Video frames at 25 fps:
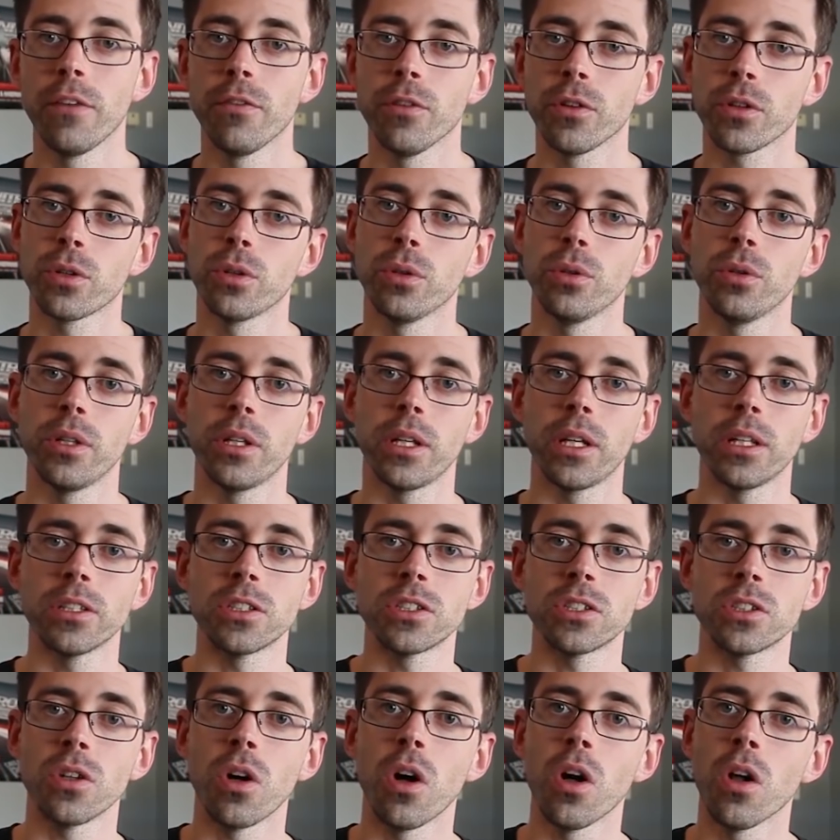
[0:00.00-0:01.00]
if you're including
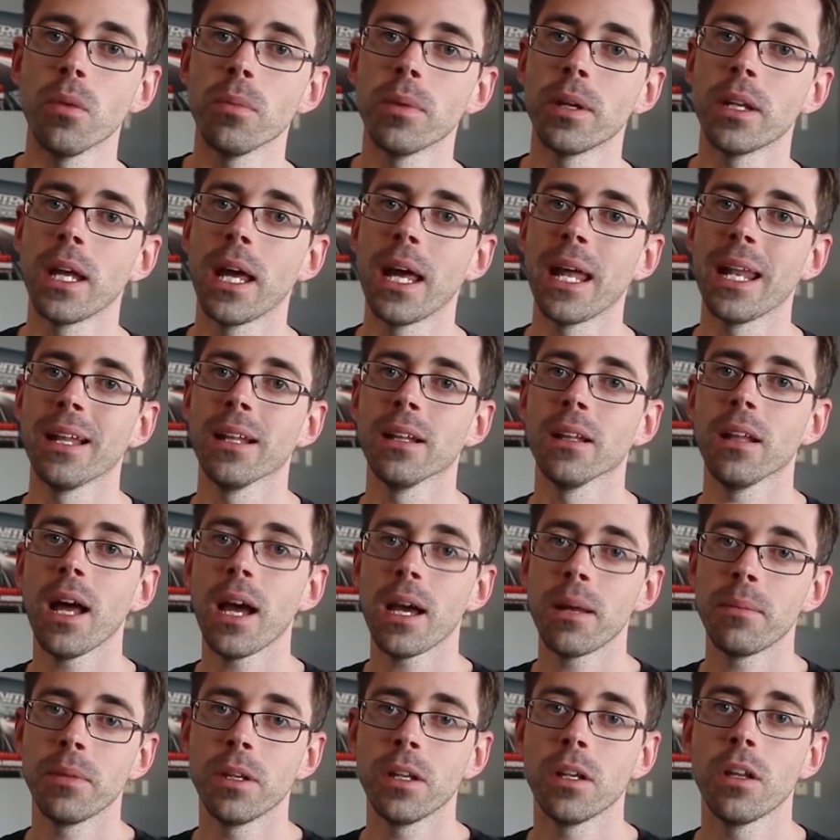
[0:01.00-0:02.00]
installment and
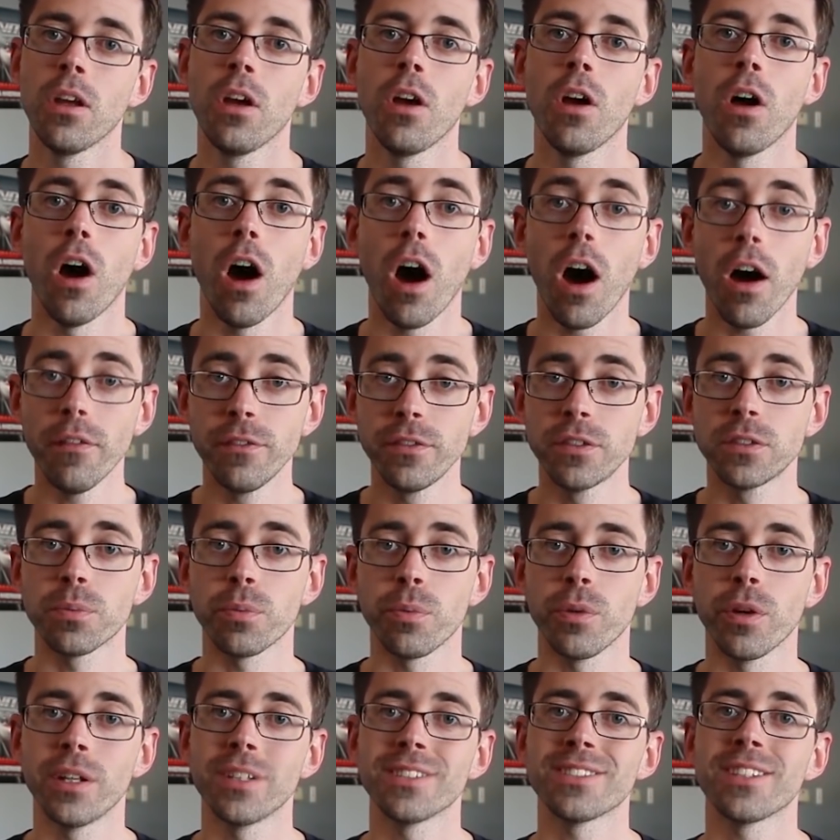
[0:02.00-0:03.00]
alignment of
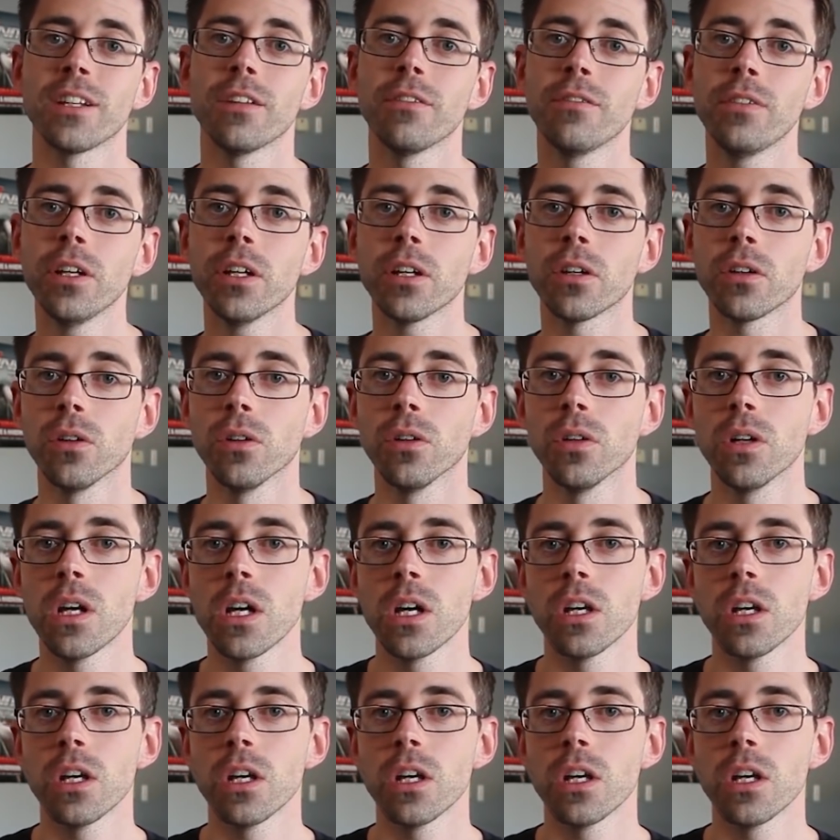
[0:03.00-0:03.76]
springs on a vehicle,